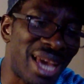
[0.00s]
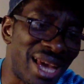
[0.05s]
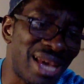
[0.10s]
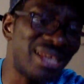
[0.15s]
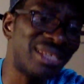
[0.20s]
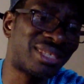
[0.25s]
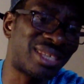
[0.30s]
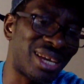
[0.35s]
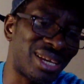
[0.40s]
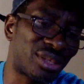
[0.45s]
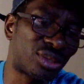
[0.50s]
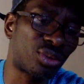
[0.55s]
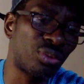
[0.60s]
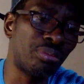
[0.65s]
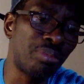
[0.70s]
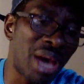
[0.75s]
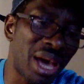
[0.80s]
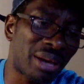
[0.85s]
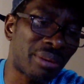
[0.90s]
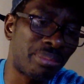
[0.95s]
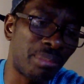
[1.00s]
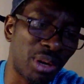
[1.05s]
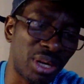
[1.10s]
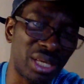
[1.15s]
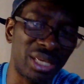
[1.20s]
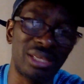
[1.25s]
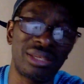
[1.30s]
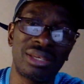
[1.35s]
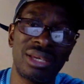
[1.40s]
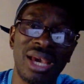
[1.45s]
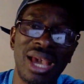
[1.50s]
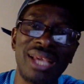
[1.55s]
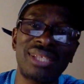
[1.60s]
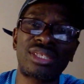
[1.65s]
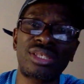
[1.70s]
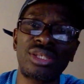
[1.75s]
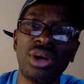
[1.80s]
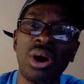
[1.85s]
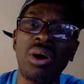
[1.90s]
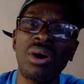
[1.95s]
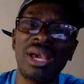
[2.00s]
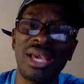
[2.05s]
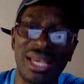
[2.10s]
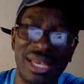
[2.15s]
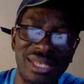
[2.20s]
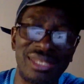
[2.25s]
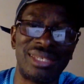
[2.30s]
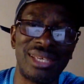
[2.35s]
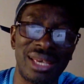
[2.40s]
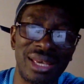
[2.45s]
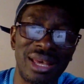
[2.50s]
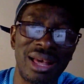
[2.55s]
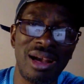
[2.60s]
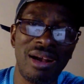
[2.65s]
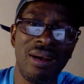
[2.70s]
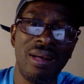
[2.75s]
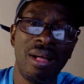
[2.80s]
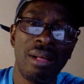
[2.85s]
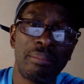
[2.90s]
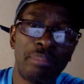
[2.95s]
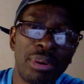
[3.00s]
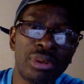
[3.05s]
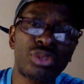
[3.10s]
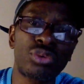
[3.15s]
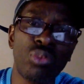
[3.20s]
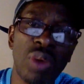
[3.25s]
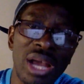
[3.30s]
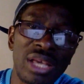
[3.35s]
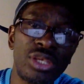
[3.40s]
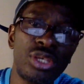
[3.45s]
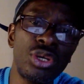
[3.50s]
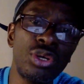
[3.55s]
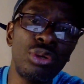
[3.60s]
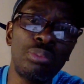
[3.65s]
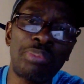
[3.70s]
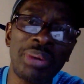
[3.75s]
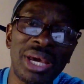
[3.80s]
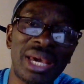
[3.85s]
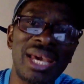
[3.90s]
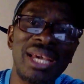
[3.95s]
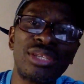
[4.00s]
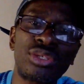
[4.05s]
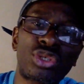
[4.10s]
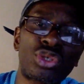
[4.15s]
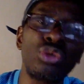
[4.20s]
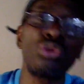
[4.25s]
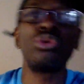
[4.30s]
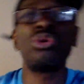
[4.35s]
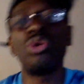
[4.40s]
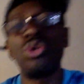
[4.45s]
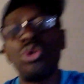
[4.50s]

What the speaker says: easy to make money. It's not easy. But when you begin to